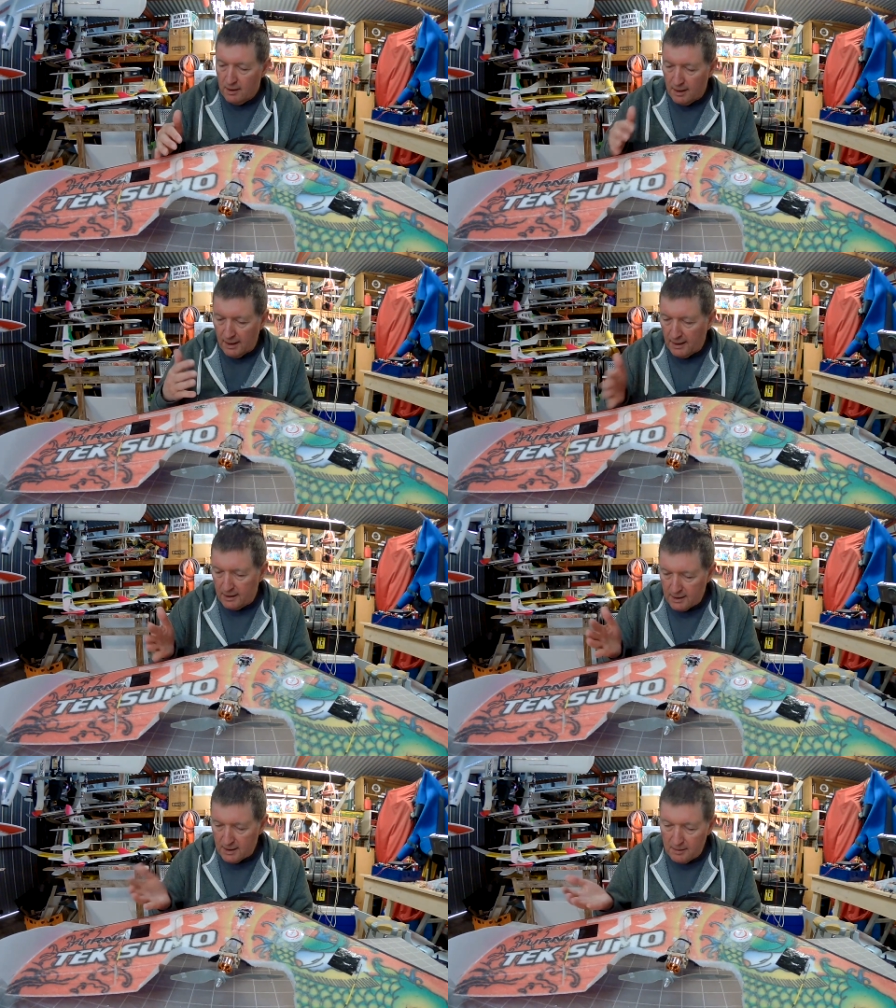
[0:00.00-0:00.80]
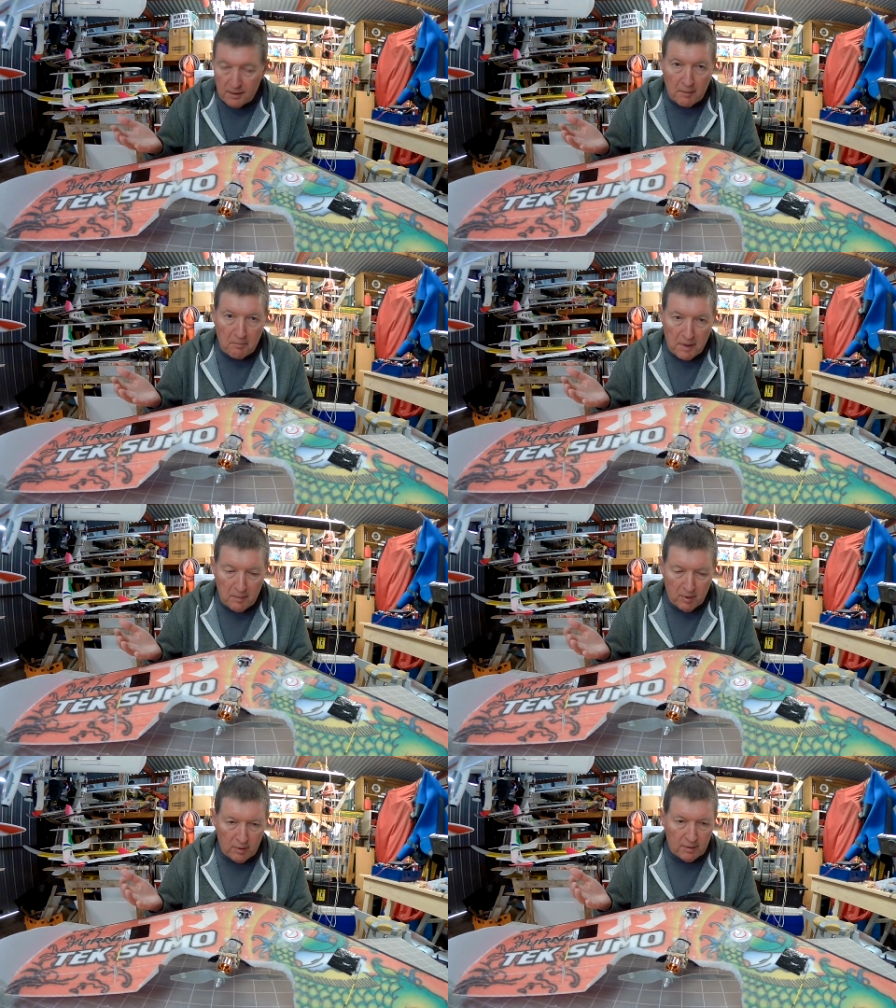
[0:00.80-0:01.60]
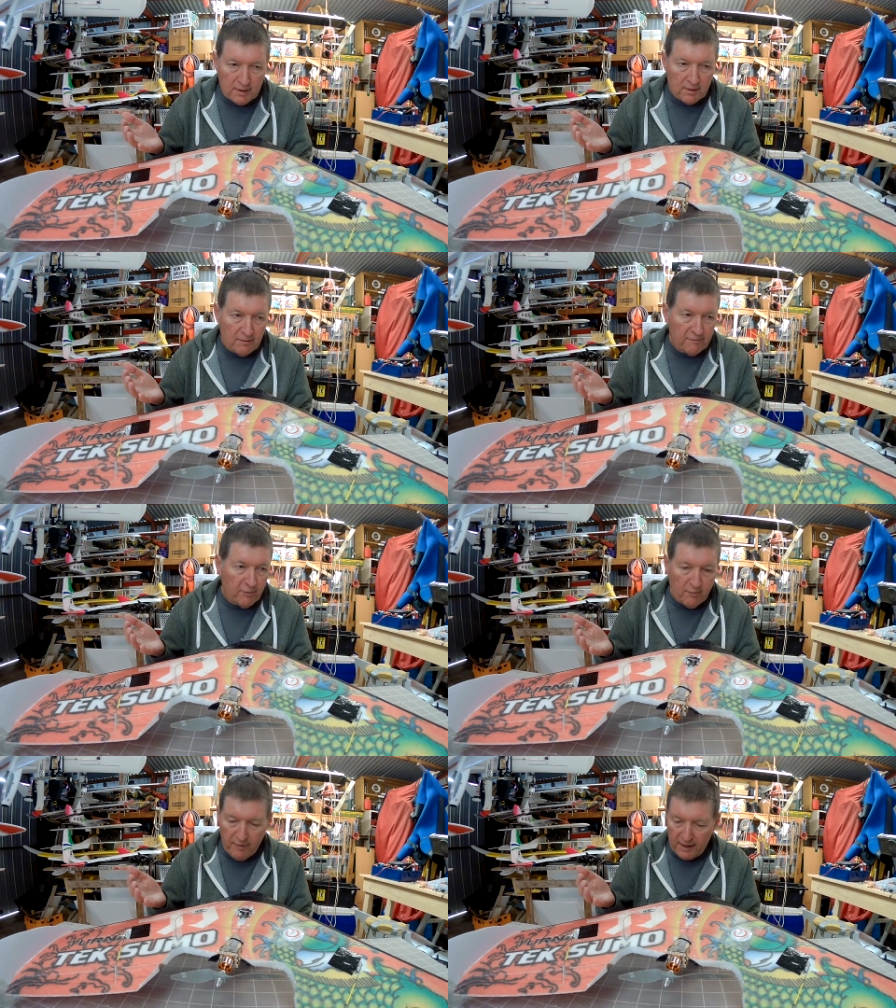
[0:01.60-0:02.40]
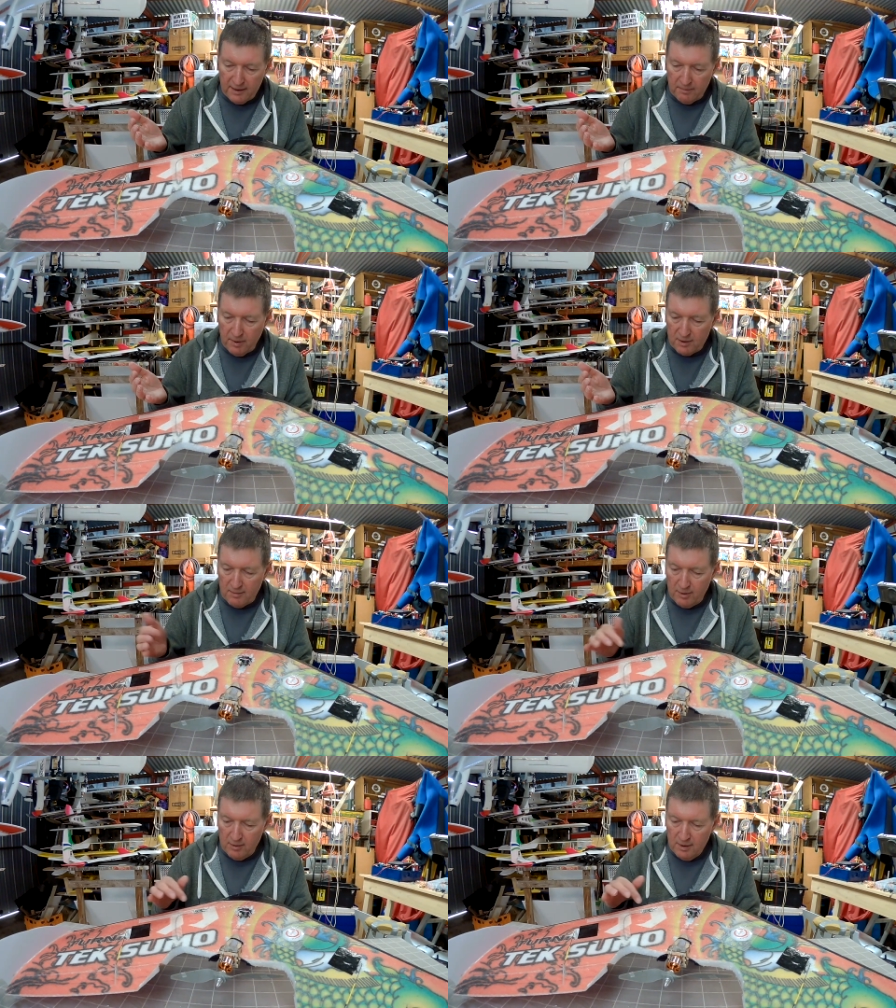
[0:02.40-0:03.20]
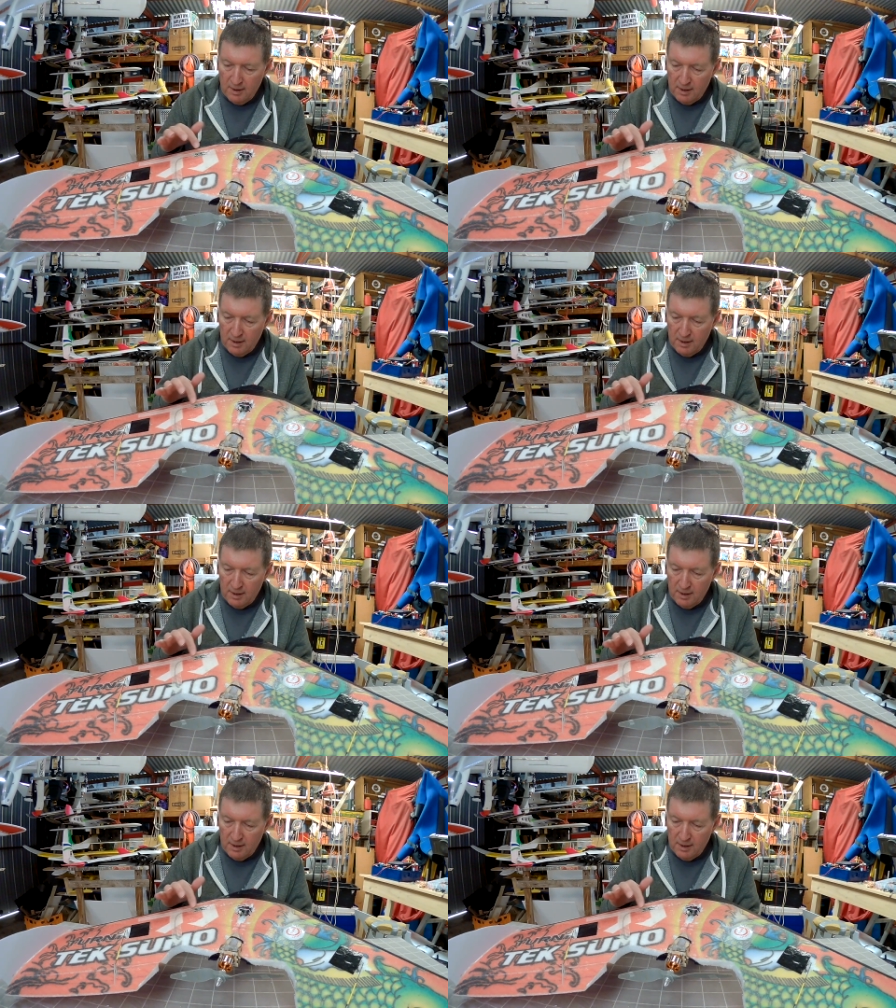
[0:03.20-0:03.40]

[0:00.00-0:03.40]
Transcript: uh, just the, the minimal sort of form factor possible